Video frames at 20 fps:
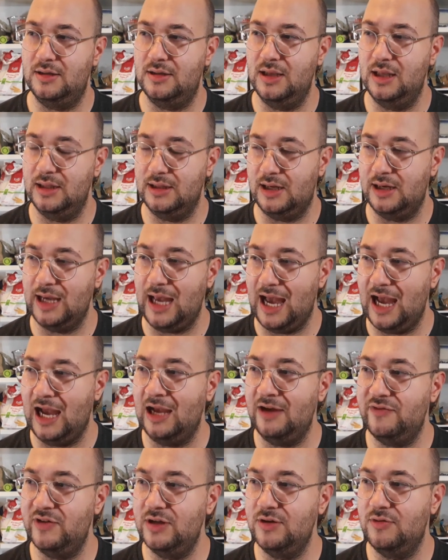like,
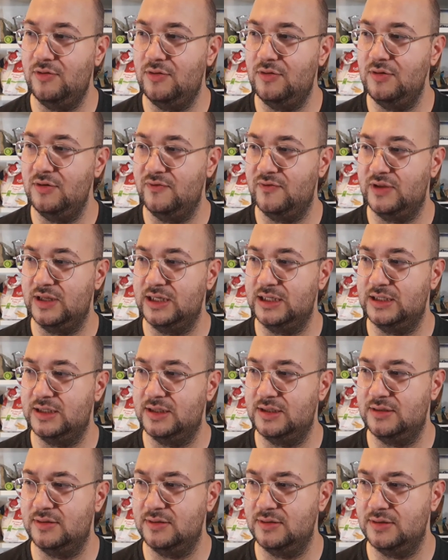having all of
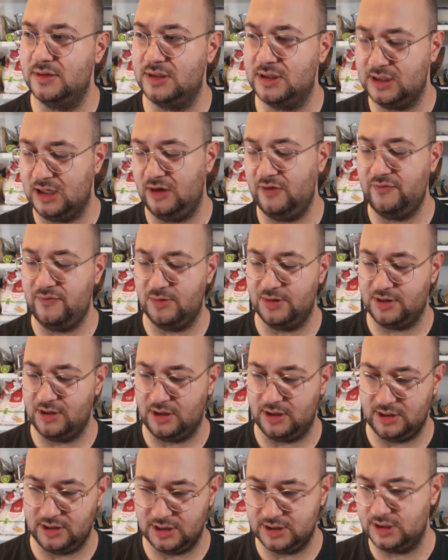this stuff with,
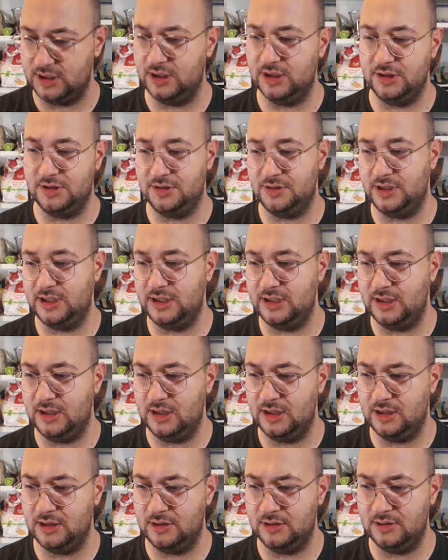like, the
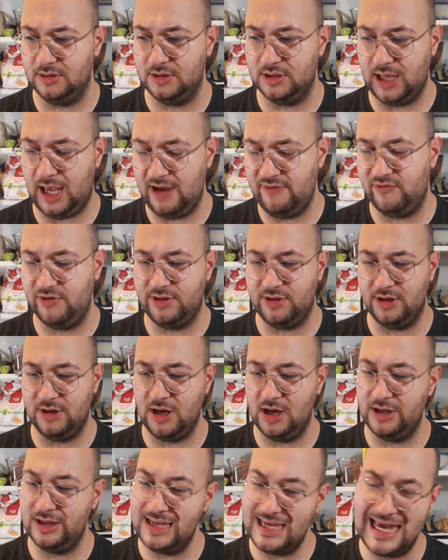surgery and everything,
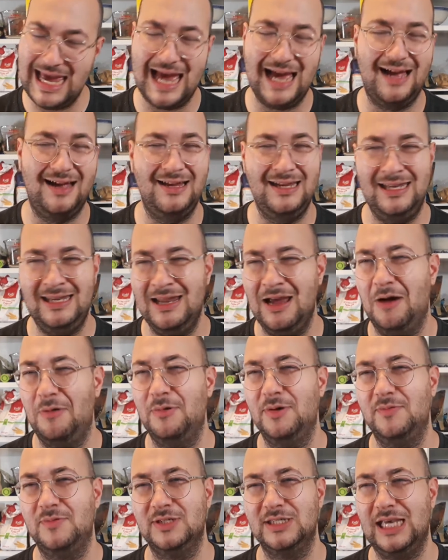and yeah, I
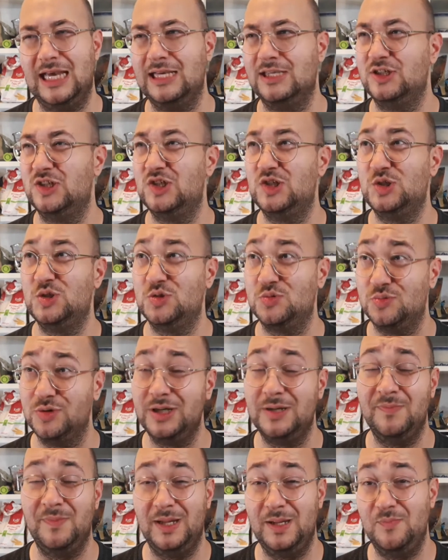know it was
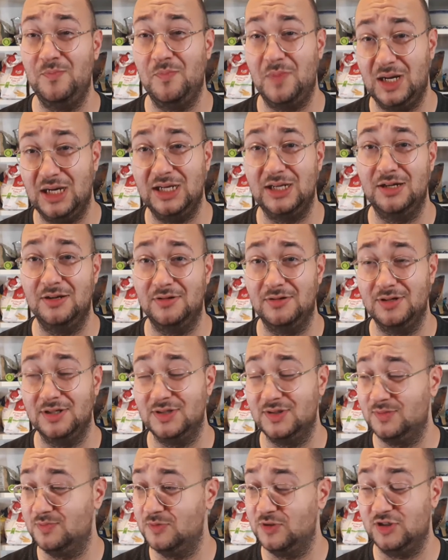extremely minor
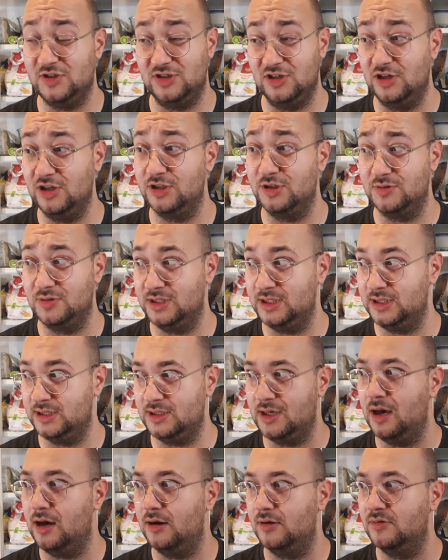as surgeries
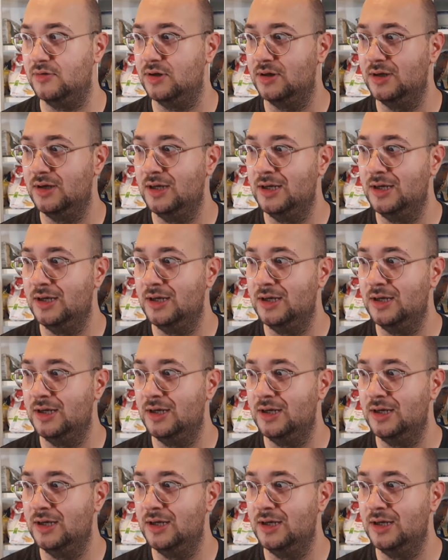go,